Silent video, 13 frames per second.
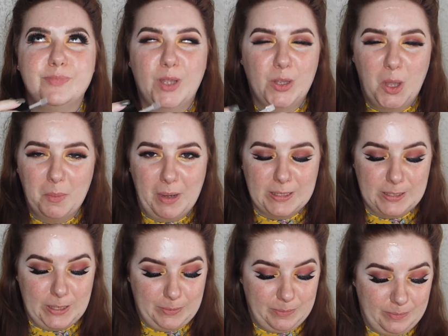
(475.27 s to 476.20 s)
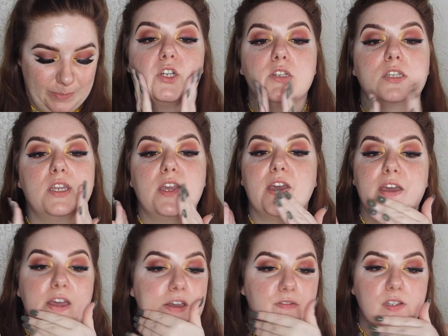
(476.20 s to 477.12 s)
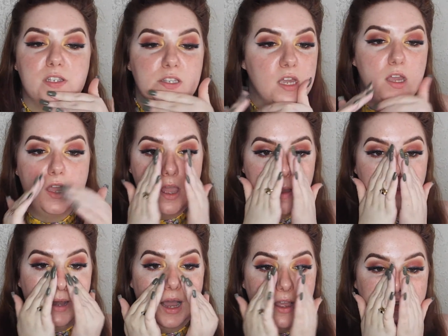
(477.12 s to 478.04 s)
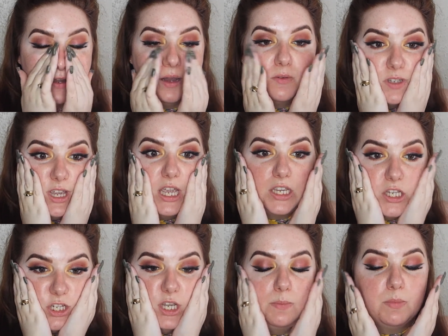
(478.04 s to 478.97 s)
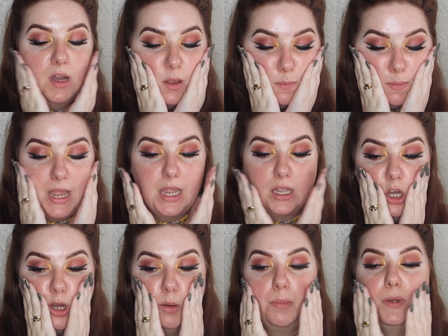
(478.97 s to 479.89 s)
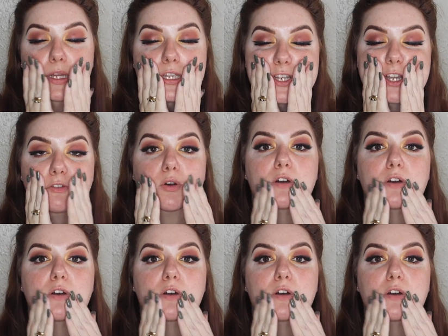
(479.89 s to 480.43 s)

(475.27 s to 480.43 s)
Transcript: No matter. Just gives my foundation, my makeup in general, a